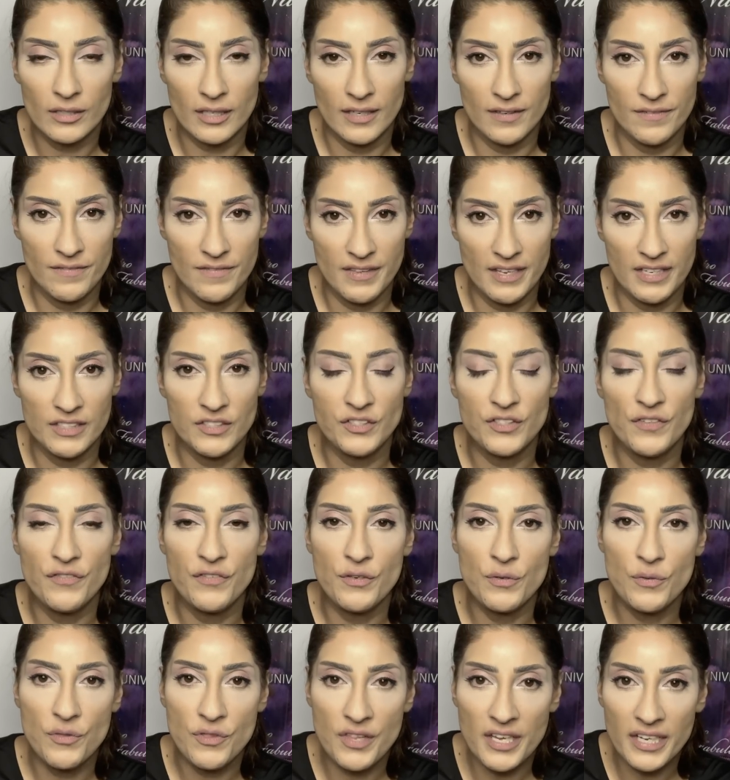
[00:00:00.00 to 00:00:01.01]
of this, if
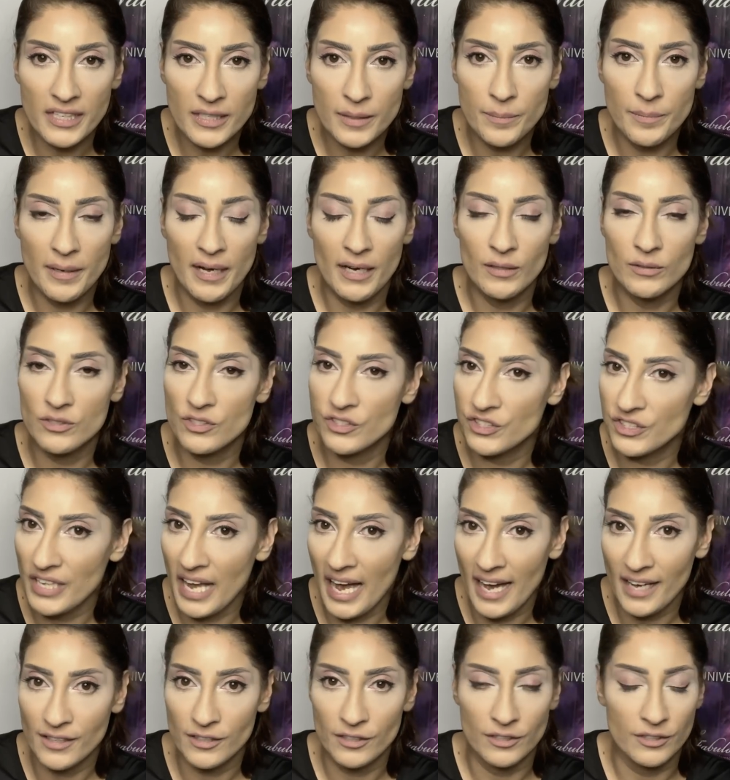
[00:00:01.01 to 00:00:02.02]
you think about
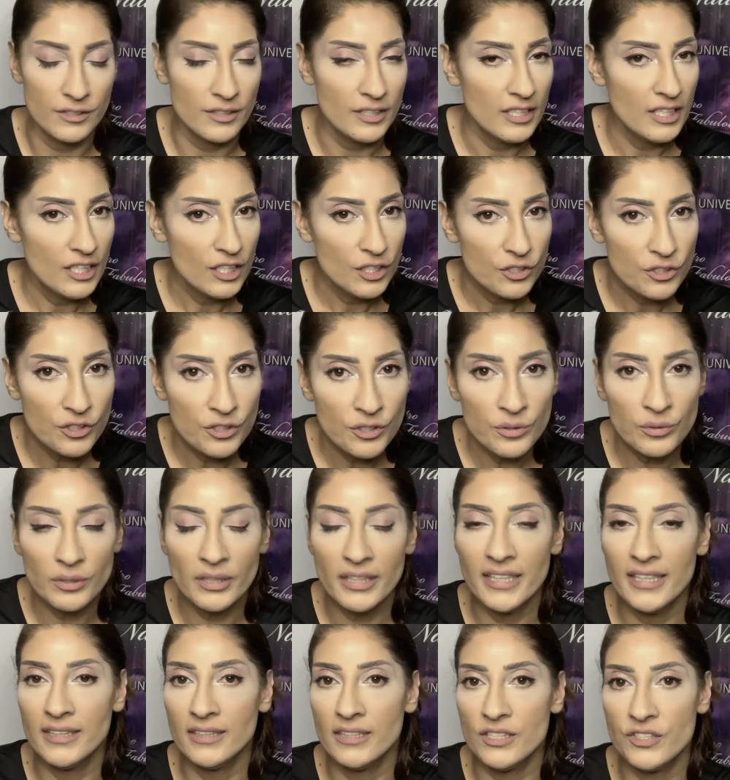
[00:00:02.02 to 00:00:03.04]
Saturn,
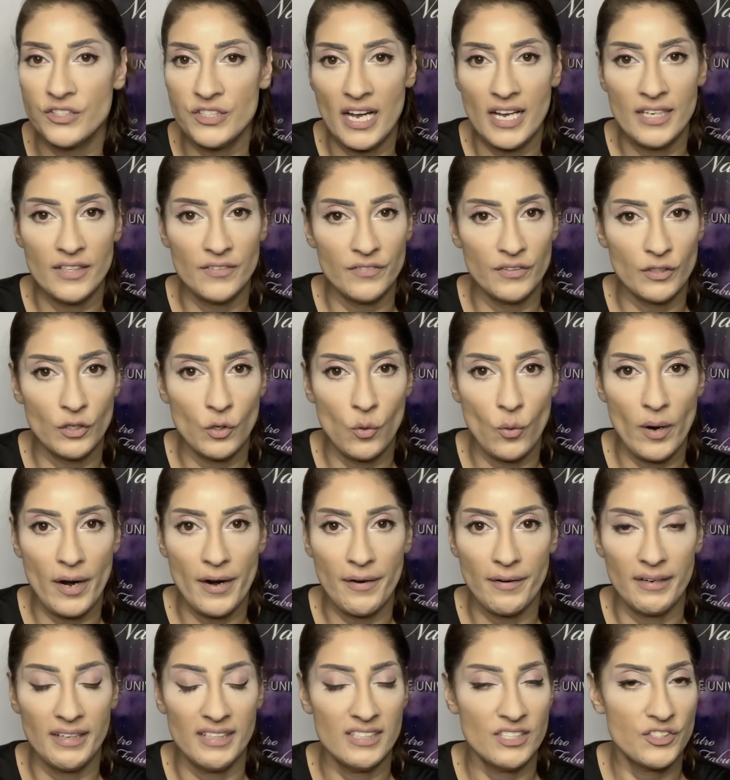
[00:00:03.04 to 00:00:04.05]
newly in the sign of
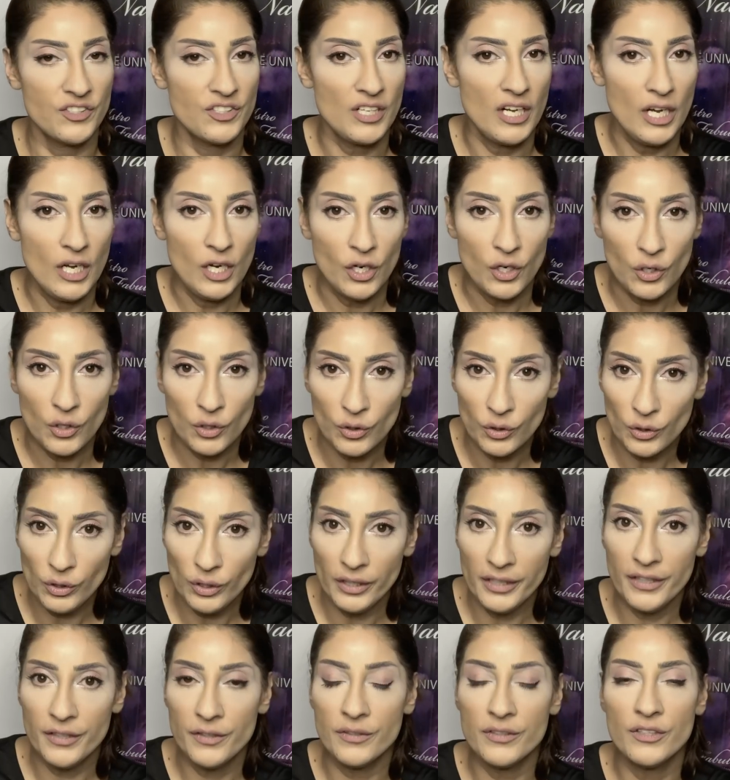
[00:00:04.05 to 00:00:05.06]
Aquarius.
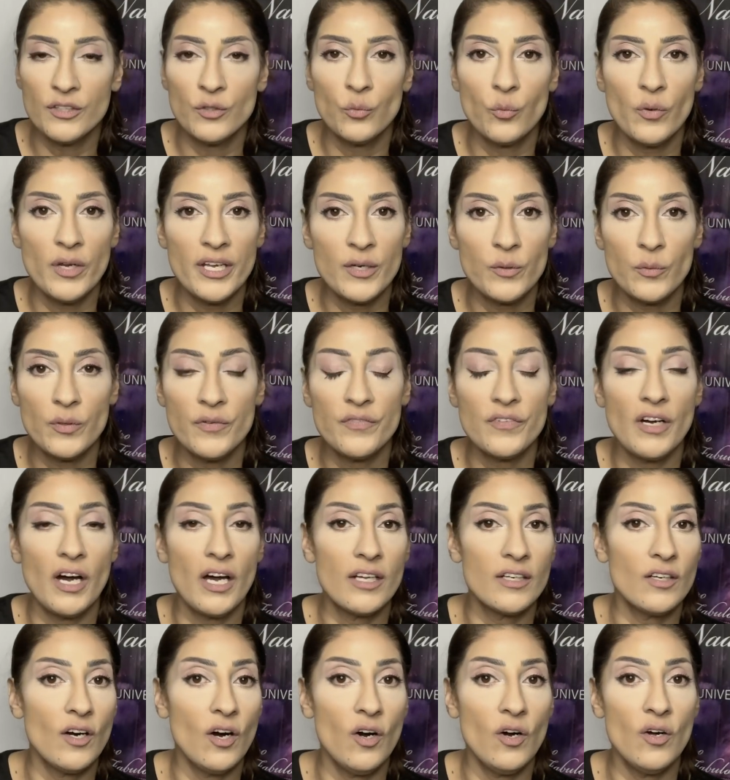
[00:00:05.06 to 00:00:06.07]
Earlier in the week, we've
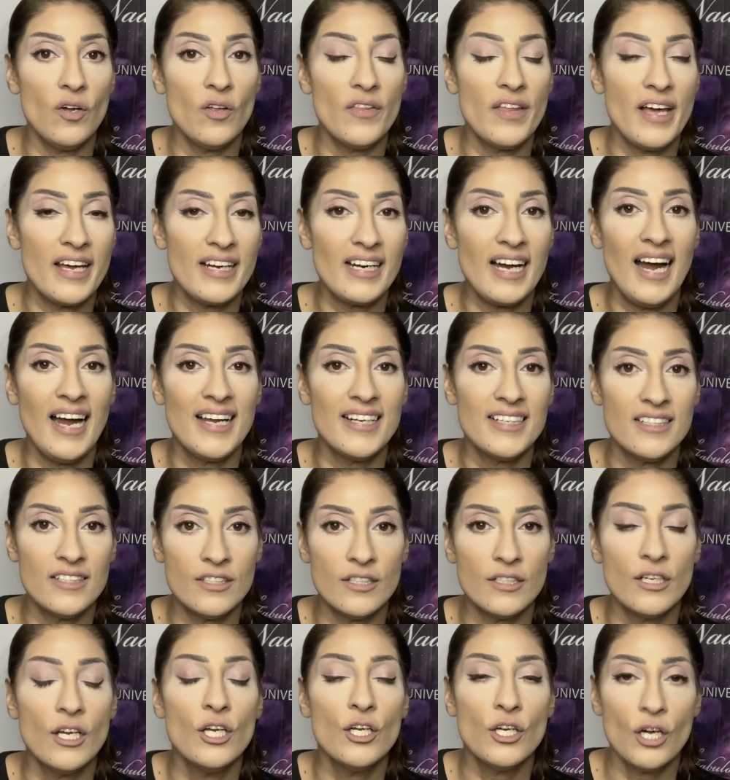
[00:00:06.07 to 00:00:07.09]
got all that
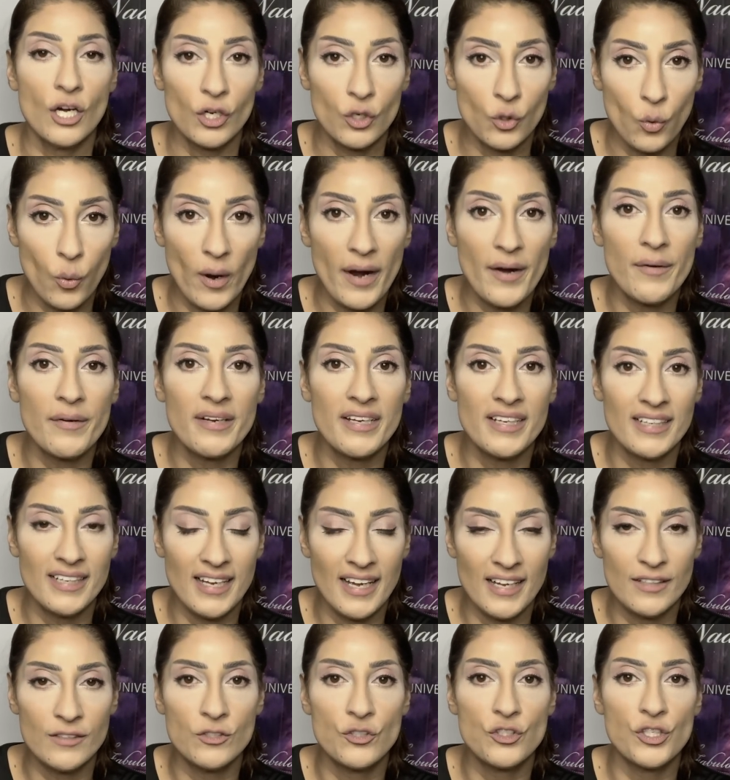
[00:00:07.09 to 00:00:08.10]
heightened Aquarian
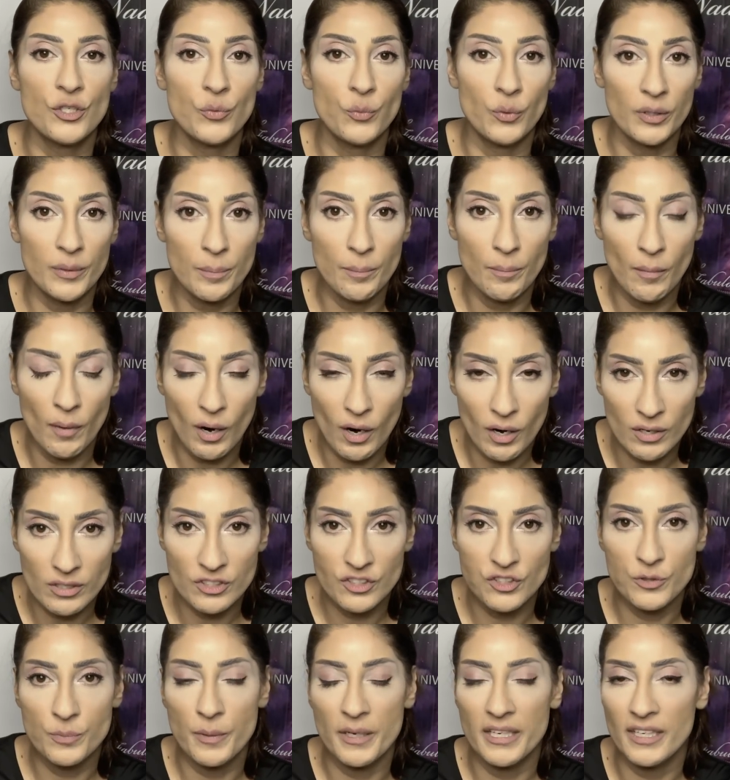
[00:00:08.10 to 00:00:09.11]
energy with Mars
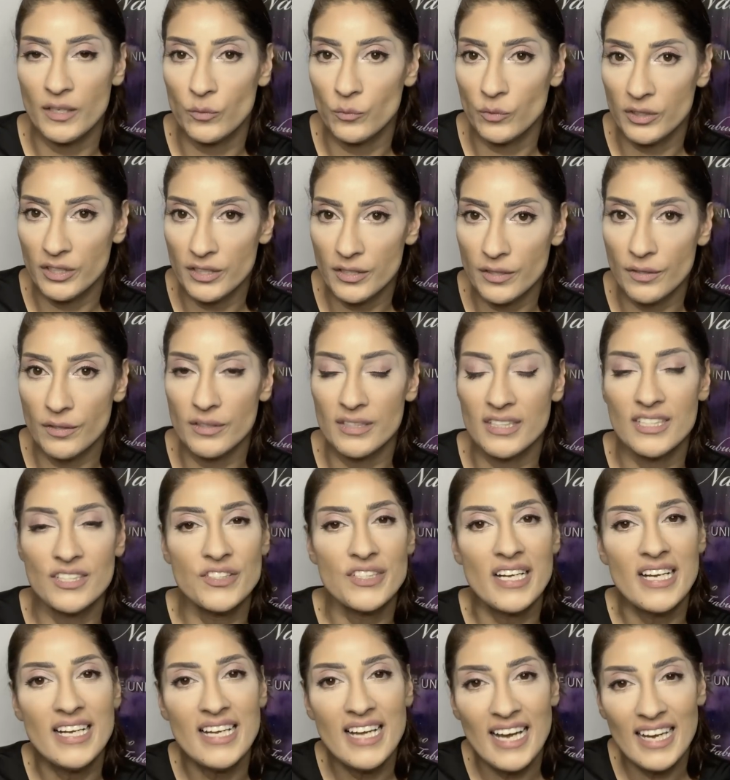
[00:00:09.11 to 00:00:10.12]
speaking with
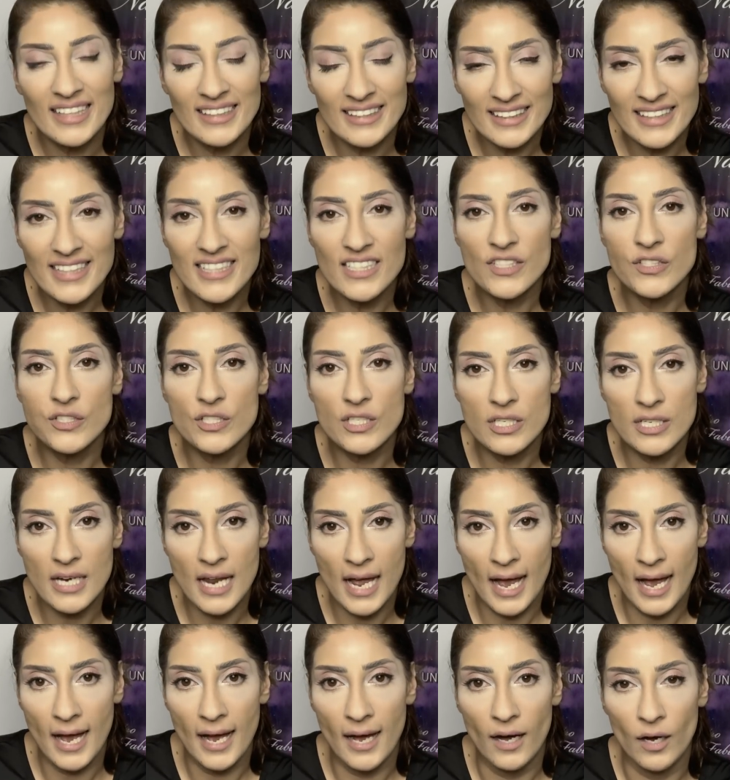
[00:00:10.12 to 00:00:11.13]
Uranus, at least
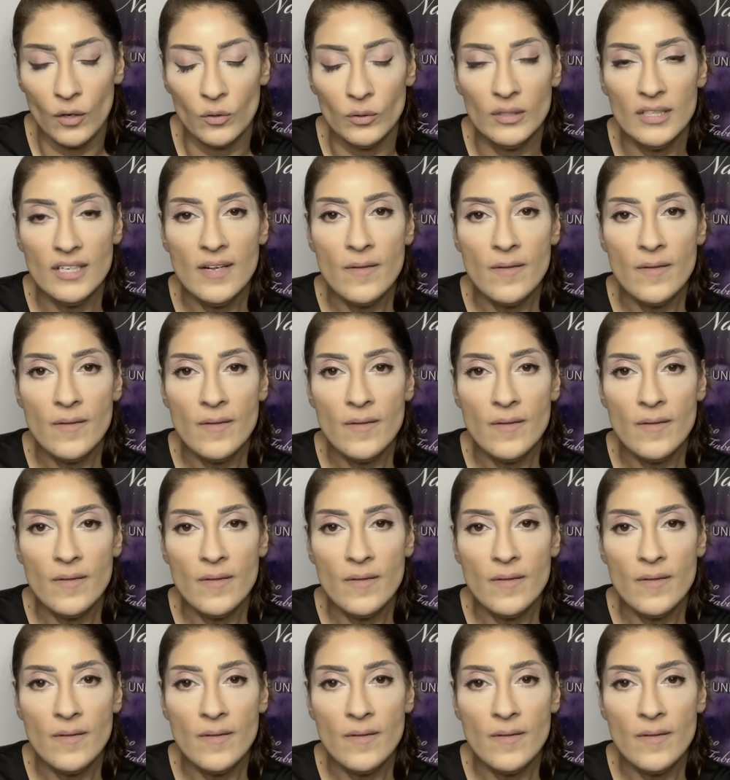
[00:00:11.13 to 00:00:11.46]
now,